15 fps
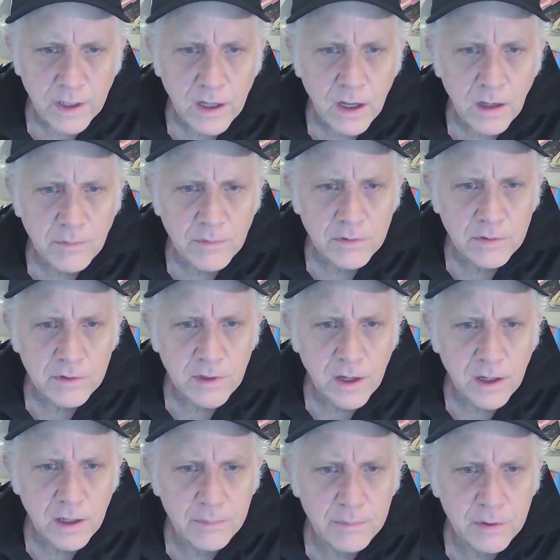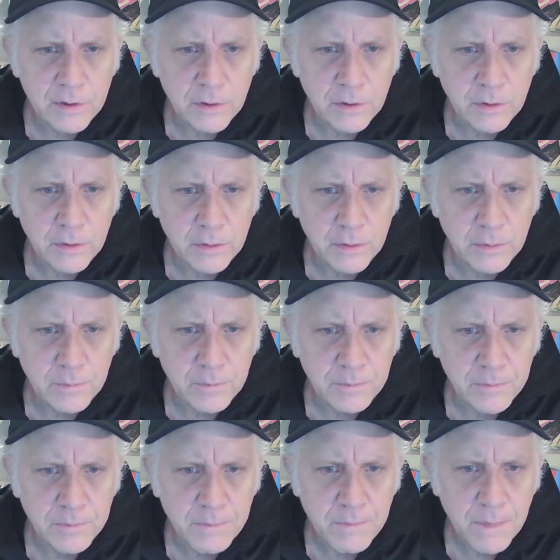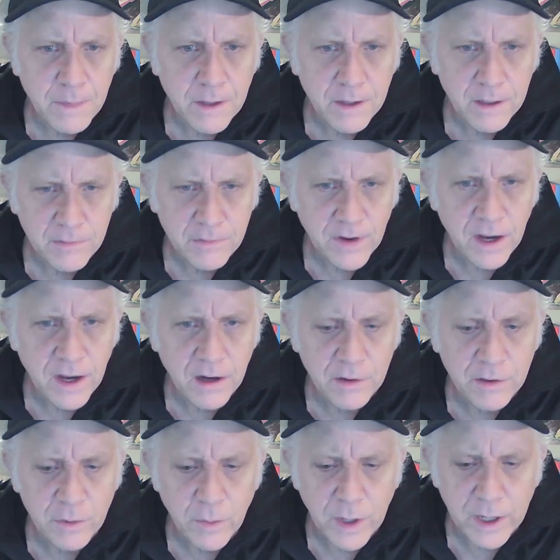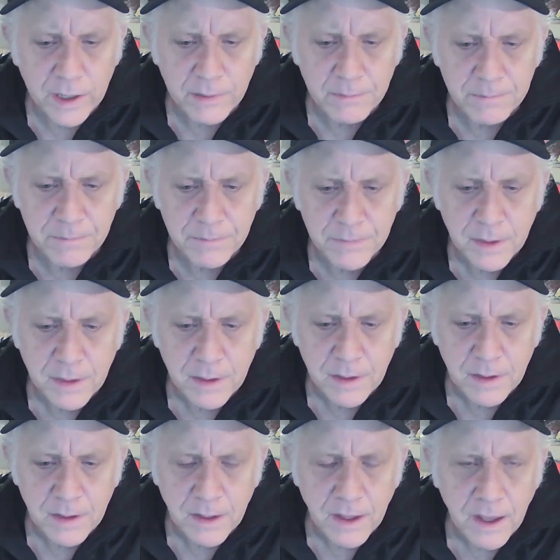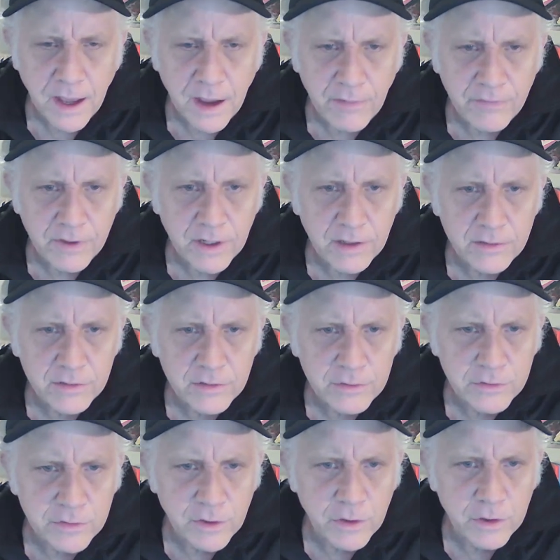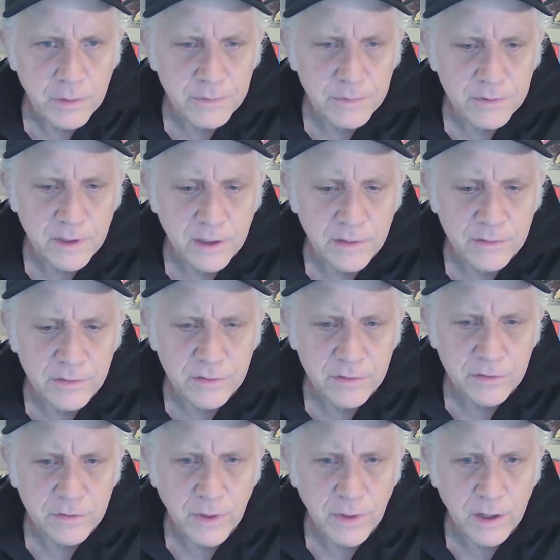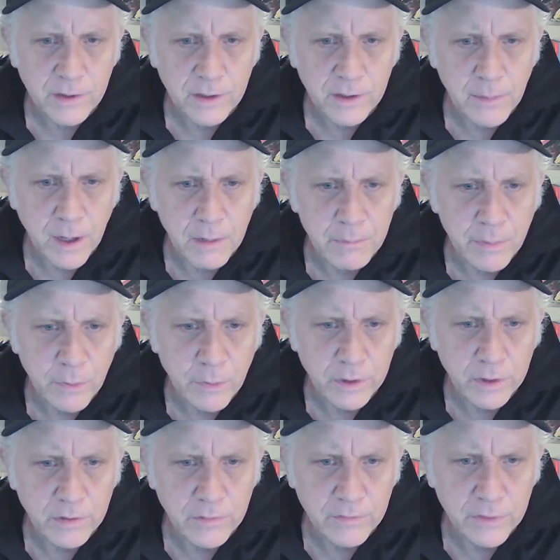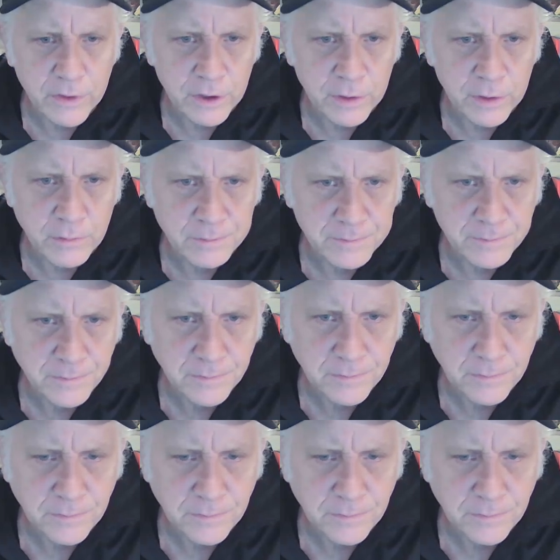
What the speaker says: When it comes time to evaluate evidence and circumstances surrounding my point of view,